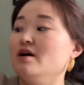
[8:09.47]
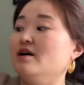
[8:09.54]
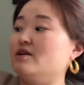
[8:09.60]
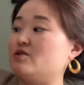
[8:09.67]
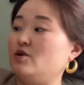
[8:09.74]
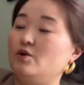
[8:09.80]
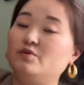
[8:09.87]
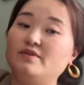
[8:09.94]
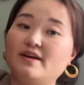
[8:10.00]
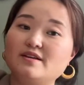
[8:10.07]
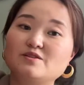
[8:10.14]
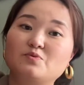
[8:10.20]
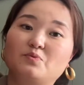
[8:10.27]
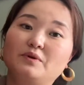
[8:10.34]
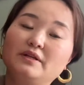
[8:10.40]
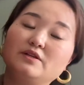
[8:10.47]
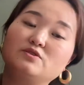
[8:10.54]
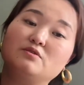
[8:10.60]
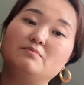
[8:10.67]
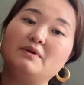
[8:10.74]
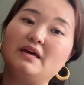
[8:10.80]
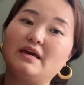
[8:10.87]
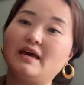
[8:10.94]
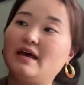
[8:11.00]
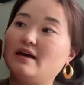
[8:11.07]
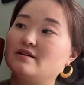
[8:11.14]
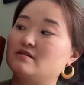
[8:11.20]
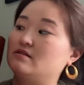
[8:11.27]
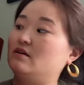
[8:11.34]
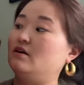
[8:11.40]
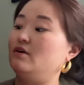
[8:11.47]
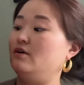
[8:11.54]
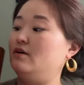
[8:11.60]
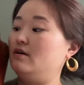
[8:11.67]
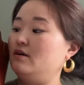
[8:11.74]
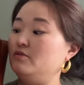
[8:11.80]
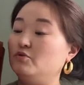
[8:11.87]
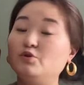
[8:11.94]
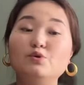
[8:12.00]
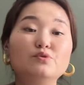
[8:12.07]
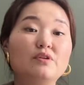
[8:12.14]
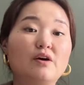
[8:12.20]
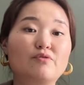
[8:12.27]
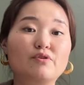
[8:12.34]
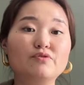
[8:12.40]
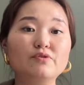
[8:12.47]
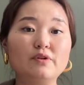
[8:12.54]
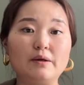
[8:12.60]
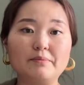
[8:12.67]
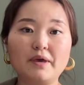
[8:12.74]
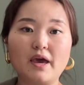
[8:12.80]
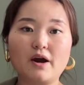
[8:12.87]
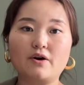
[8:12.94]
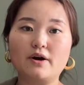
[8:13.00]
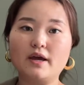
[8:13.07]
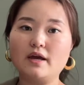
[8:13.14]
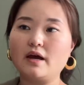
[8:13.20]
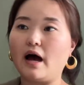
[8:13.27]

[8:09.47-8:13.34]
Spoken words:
So this really, to me, is the new Neverfull I'm carrying.